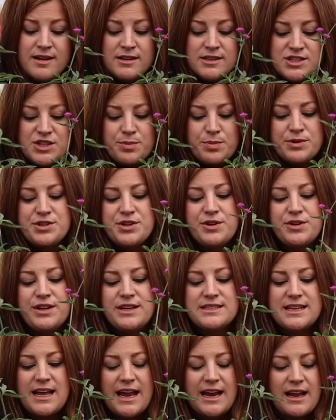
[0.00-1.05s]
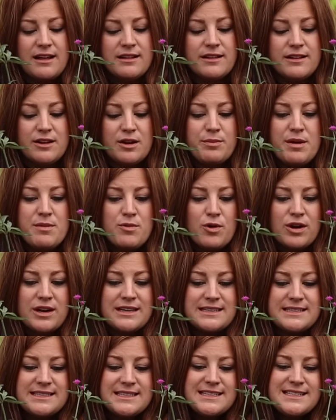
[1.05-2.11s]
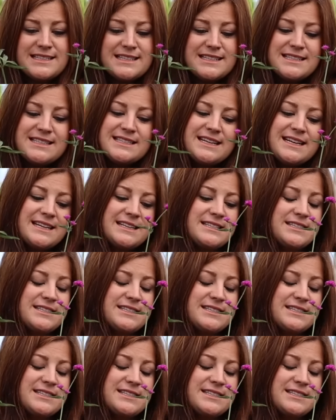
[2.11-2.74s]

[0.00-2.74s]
Super tunias like a little bit more consistency.